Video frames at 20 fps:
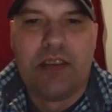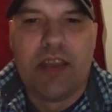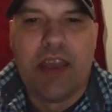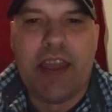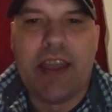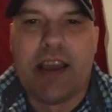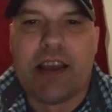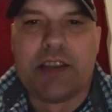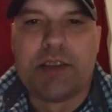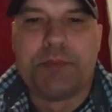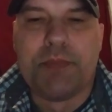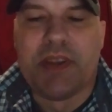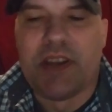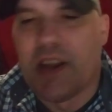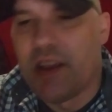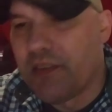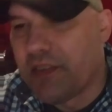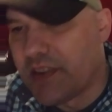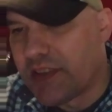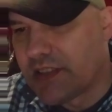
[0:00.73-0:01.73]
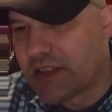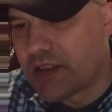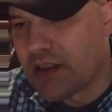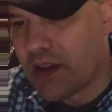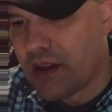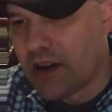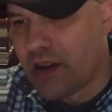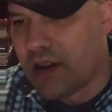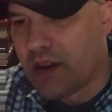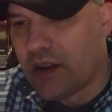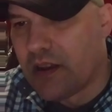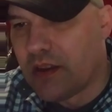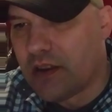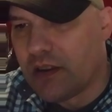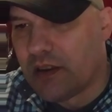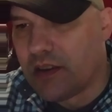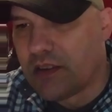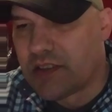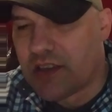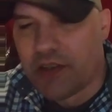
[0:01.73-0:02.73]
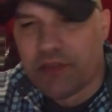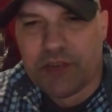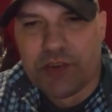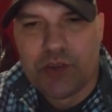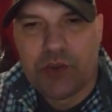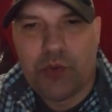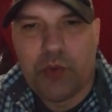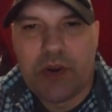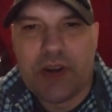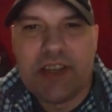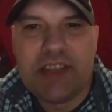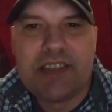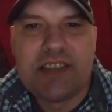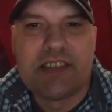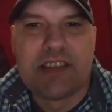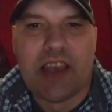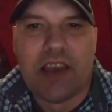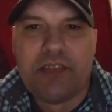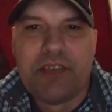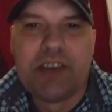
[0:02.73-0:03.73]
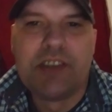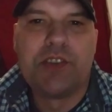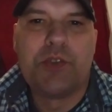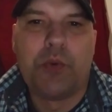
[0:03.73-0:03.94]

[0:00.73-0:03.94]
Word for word: Hey guys, me and Dave. It's uh 727